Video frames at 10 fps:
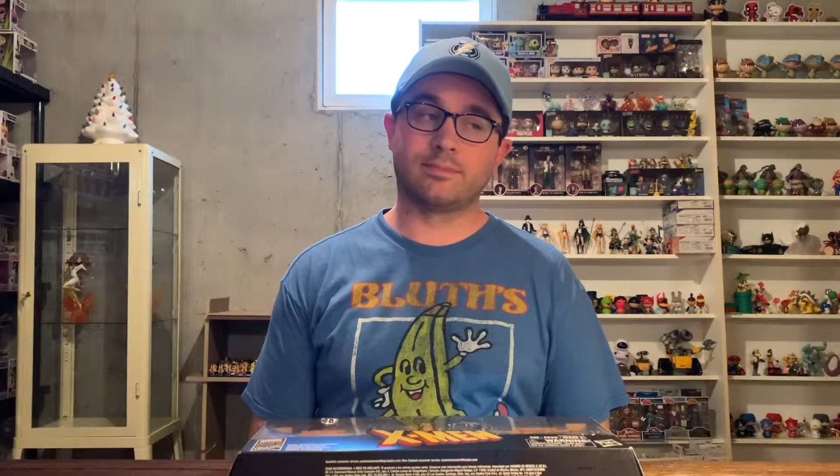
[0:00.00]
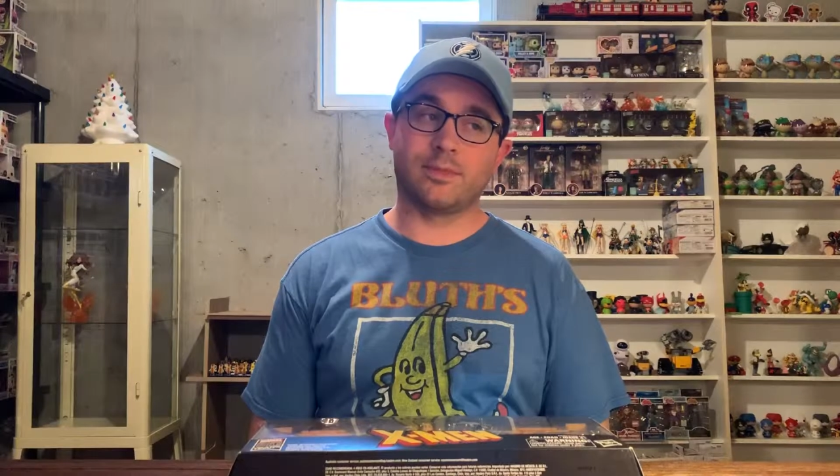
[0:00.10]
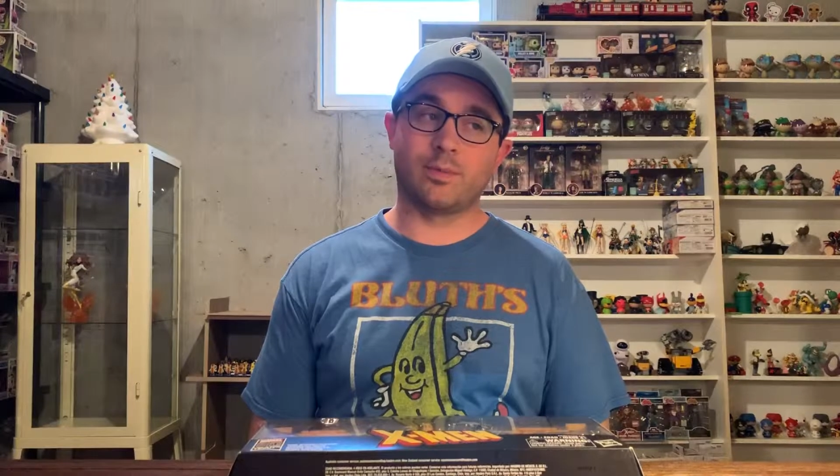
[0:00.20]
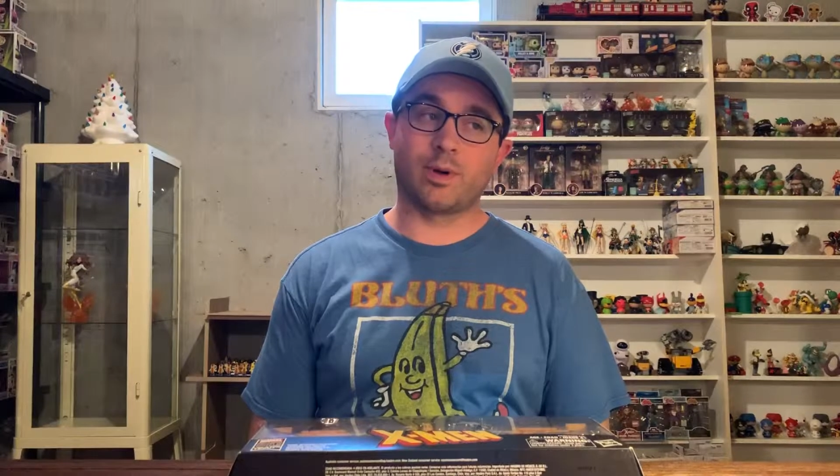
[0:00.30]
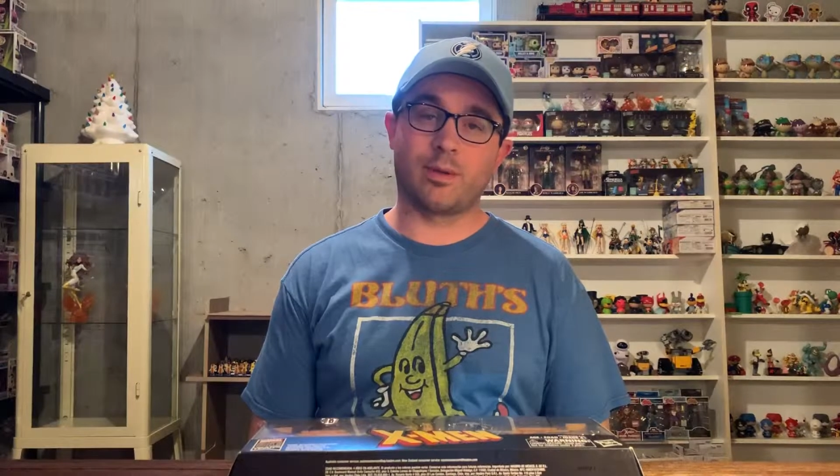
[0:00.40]

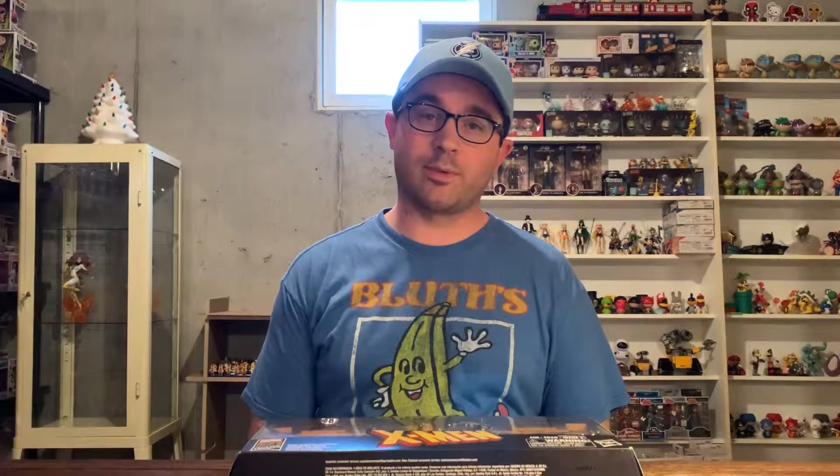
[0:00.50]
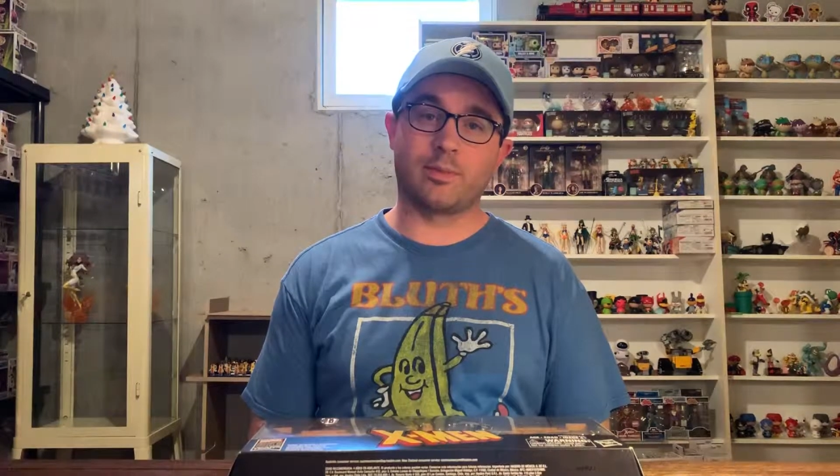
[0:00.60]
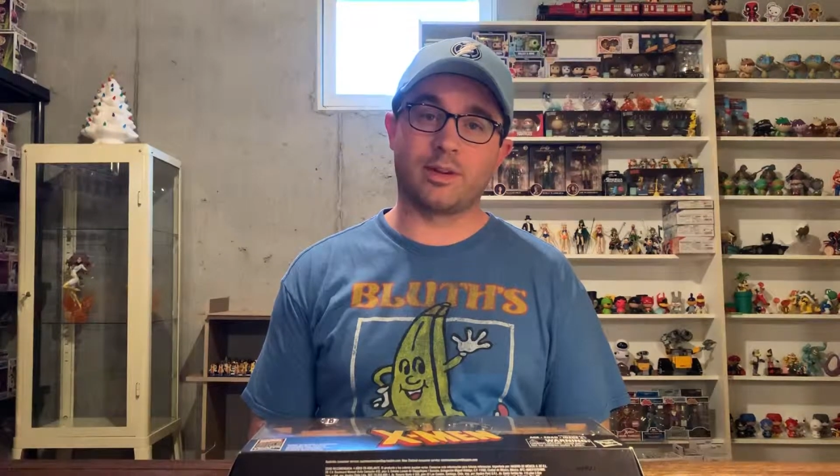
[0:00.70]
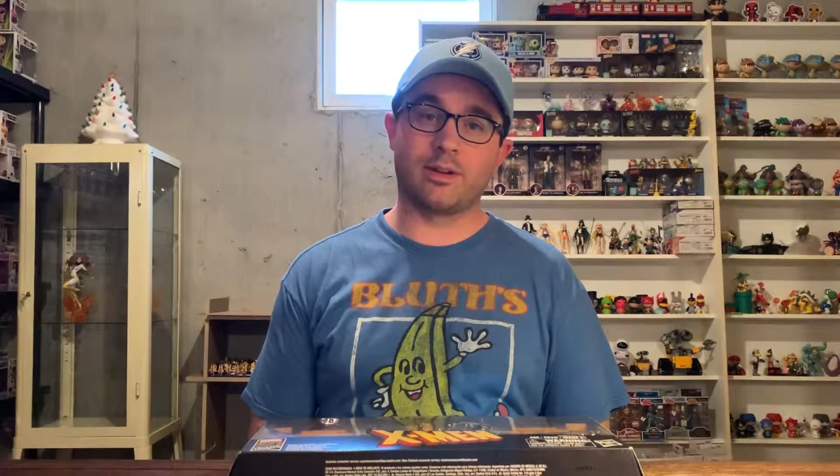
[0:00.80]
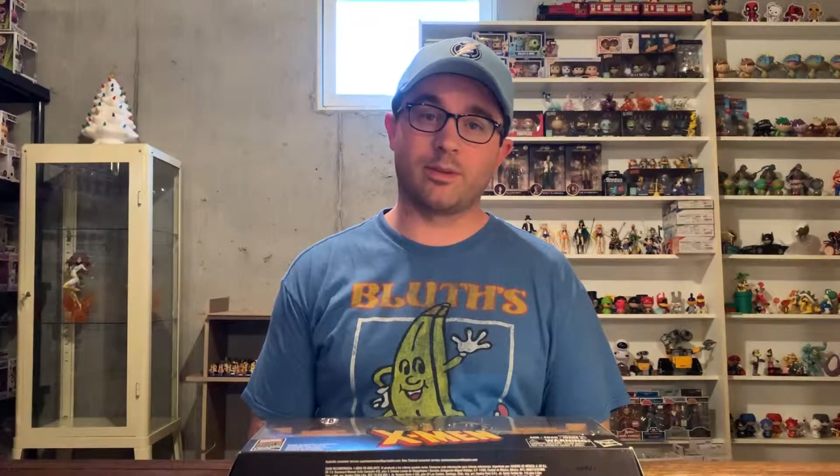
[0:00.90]
You
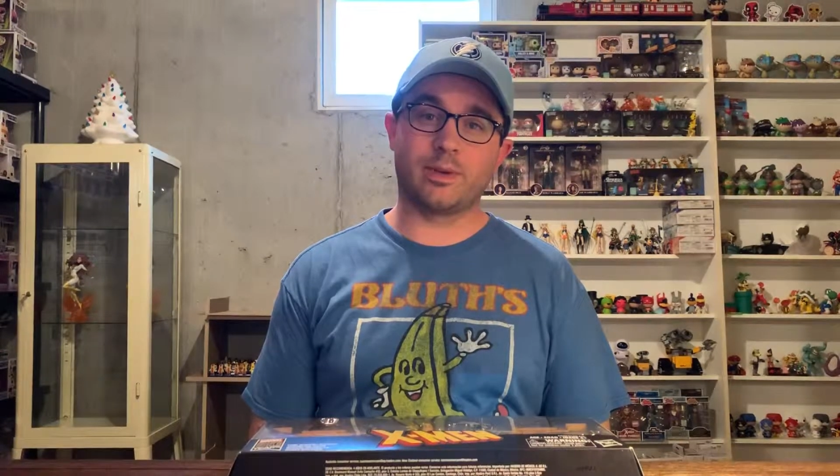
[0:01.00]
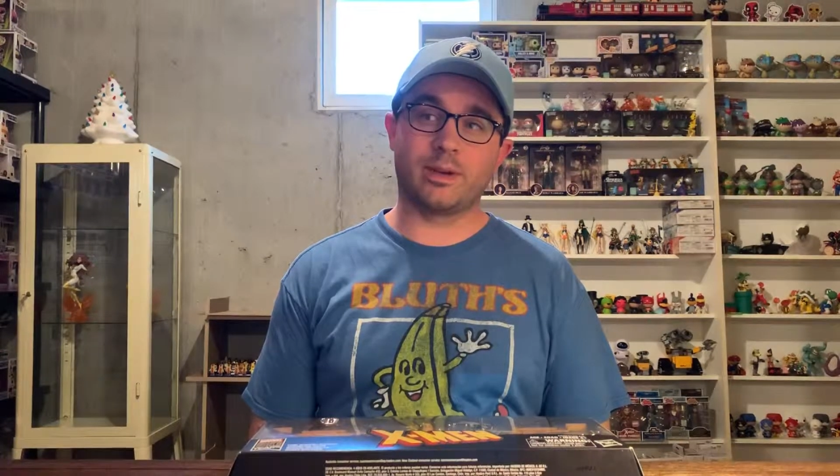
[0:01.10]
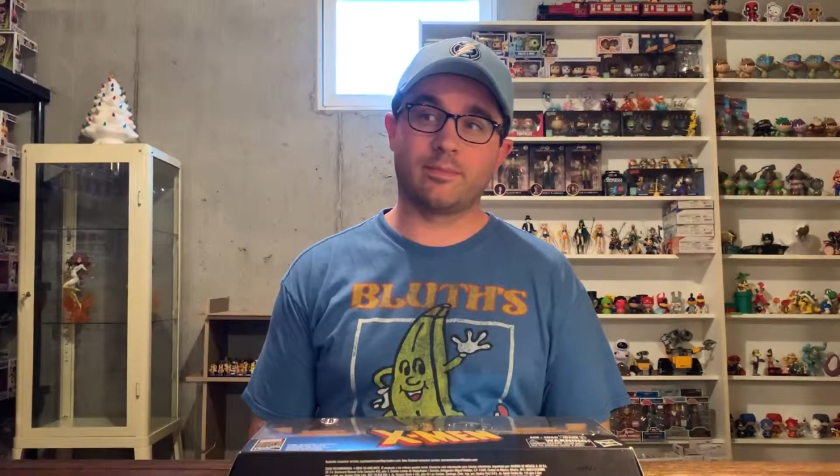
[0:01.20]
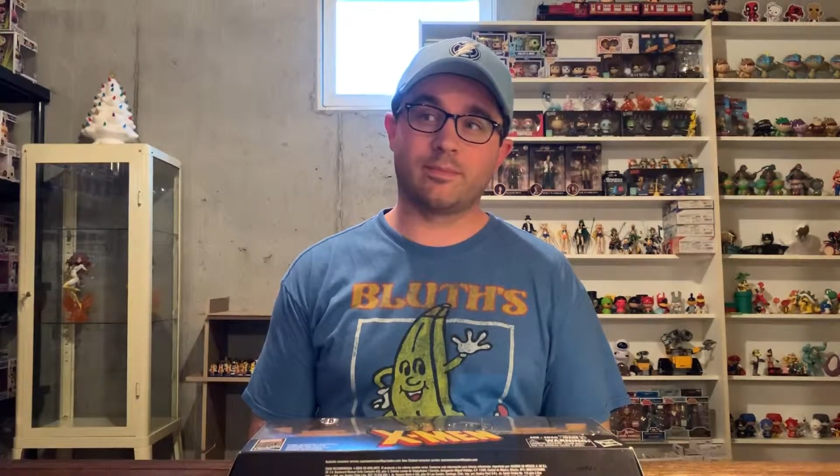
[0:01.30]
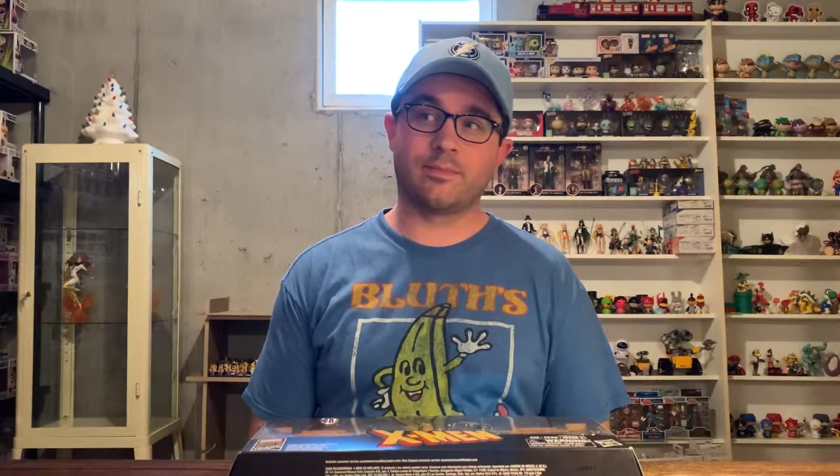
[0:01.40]
probably know me.